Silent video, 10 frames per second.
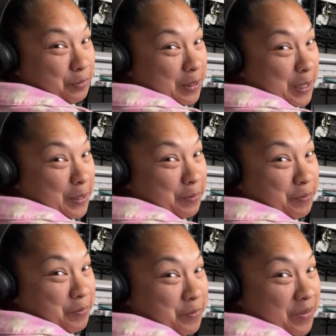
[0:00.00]
But
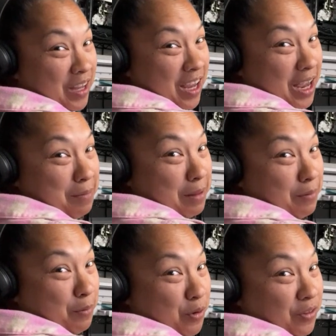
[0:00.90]
I blame
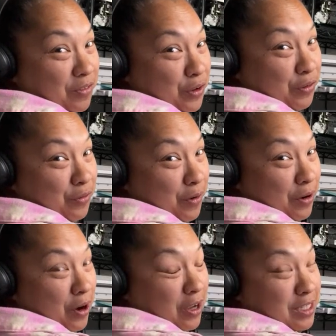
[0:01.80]
the both of you for
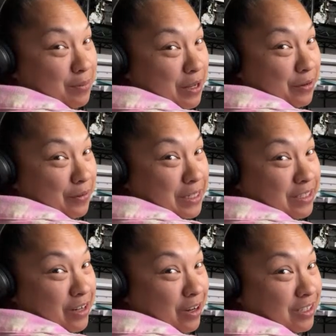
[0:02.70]
causing me to
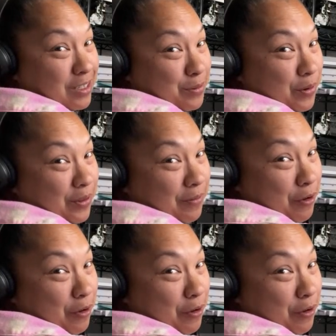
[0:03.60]
restock, since both of